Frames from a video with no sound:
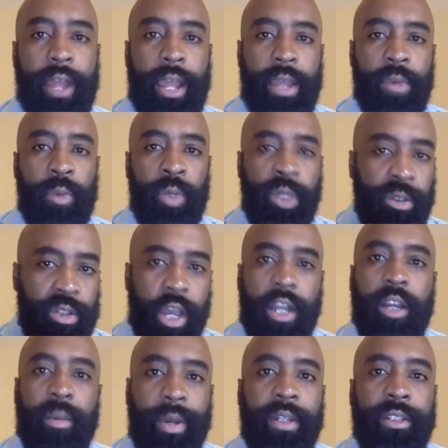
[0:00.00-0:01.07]
when you
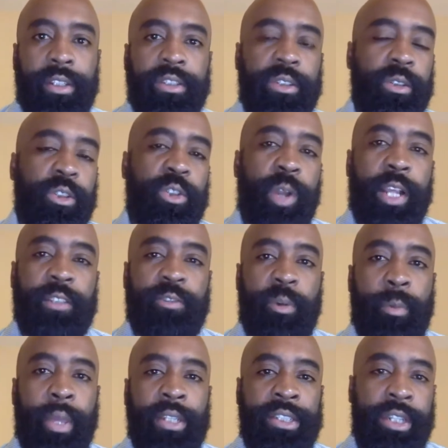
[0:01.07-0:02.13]
talk about digital
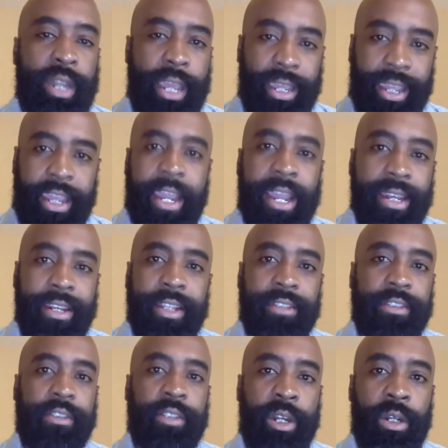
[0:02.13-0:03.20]
transformation, it can't
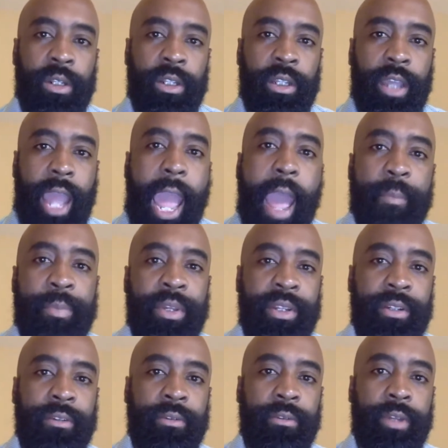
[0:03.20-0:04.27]
necessarily
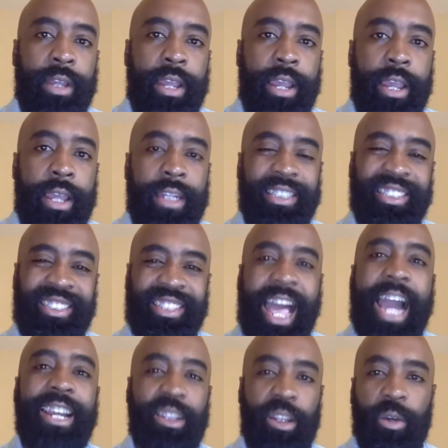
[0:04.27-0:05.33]
happen in a
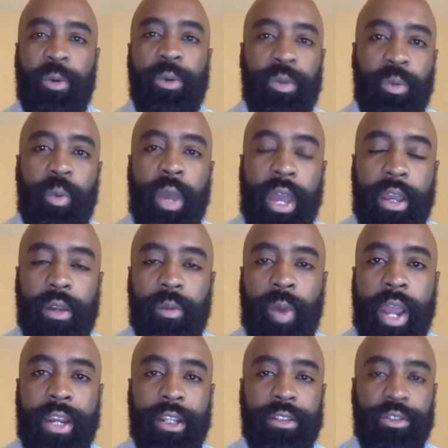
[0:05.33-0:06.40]
siloed way,
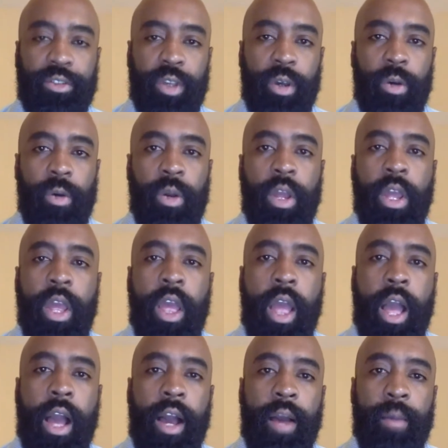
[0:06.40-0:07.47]
right? And so,
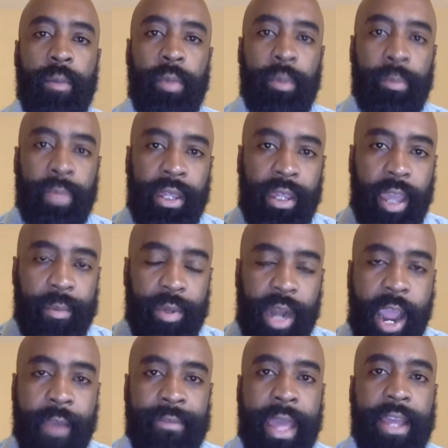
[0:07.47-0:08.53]
being able to
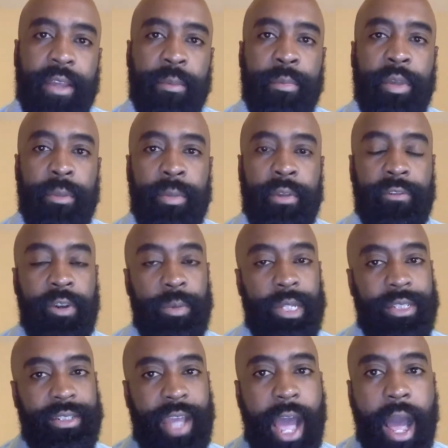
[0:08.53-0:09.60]
have that commitment from the
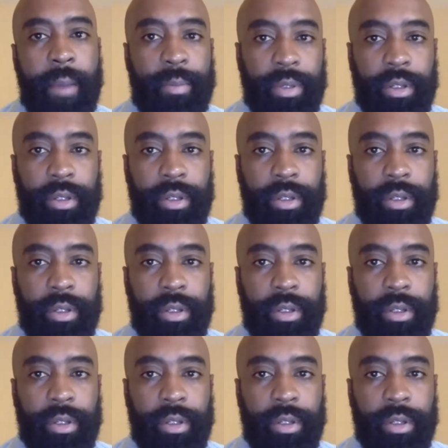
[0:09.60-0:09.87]
top